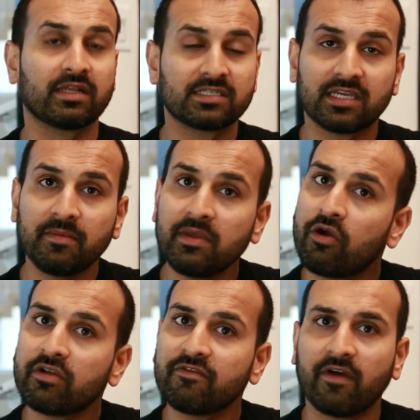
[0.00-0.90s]
Look, it's going to be
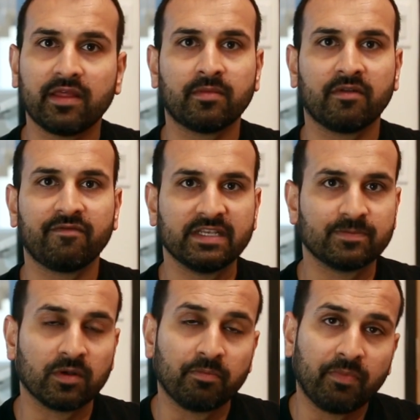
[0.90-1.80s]
hard to find them on
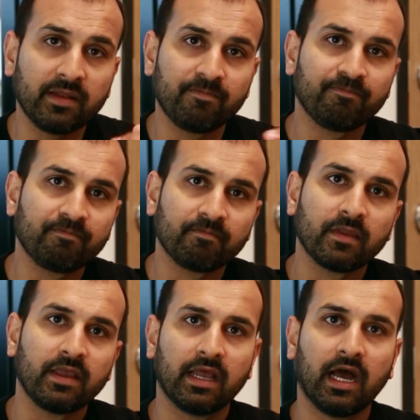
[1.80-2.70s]
Facebook, but
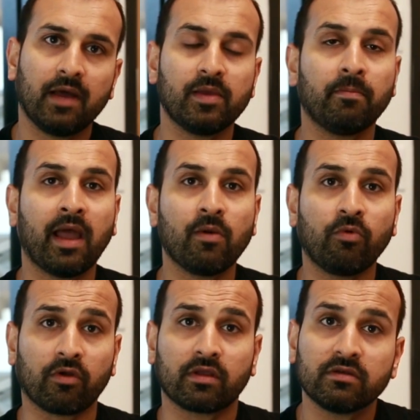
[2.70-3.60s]
it might
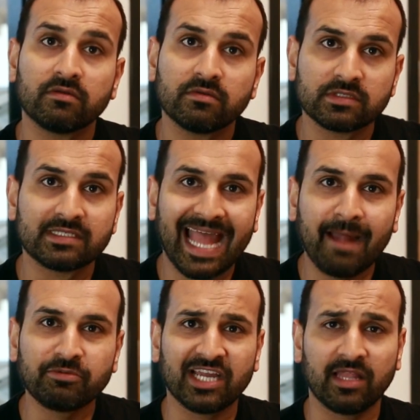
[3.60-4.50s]
work.
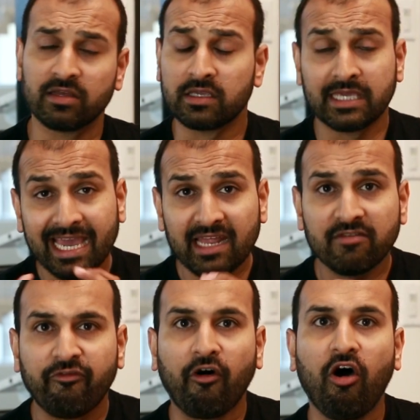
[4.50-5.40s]
Snapchat, get
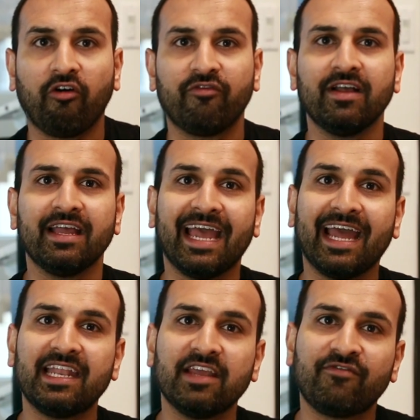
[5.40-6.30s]
involved.
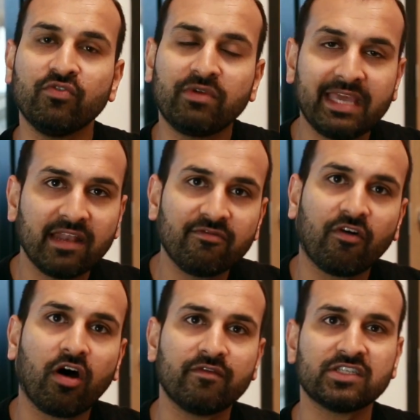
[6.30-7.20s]
And if you get
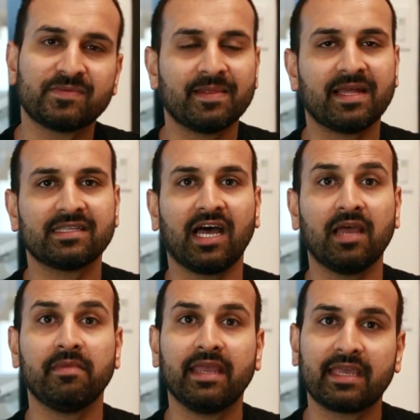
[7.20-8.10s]
involved and spend that
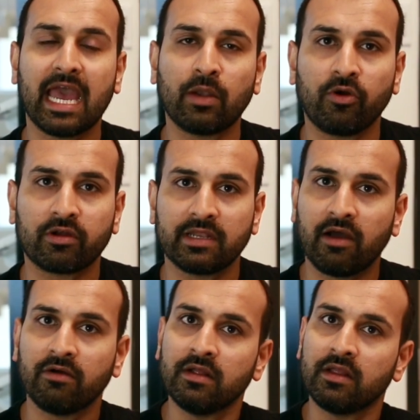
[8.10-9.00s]
time, it can work.
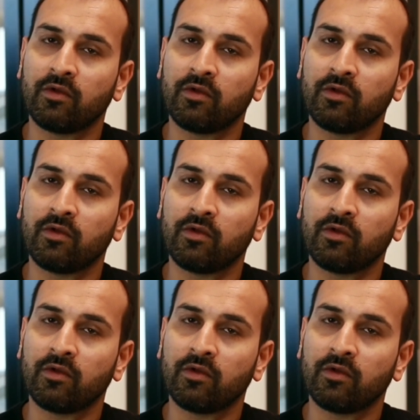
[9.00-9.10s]
Now,